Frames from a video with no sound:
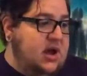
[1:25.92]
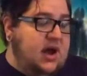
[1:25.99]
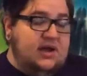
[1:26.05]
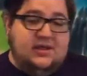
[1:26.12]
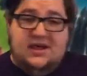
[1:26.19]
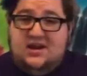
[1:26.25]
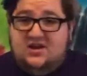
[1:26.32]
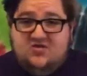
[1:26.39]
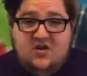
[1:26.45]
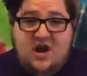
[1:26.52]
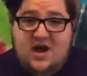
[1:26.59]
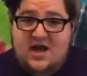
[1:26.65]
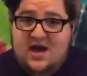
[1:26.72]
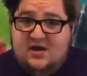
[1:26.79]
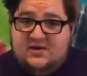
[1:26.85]
I let it
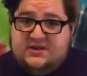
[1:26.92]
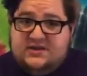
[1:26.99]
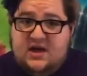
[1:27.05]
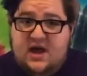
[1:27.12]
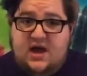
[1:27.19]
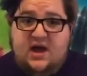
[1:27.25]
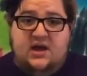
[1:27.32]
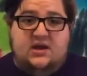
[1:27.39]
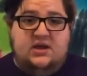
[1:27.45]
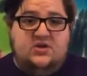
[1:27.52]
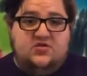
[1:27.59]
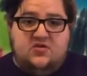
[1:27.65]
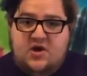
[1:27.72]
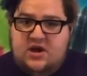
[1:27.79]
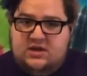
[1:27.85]
dry outside, it
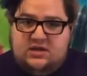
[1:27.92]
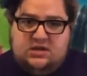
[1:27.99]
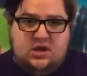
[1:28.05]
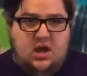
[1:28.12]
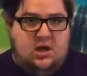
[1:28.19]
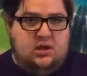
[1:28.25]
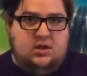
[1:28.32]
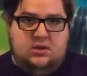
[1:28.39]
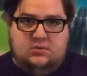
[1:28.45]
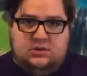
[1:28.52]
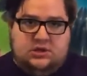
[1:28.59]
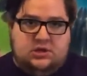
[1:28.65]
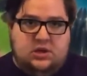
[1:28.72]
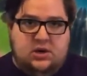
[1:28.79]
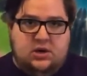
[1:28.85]
dried solid, it
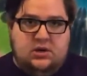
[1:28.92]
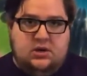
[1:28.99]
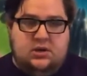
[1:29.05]
was good.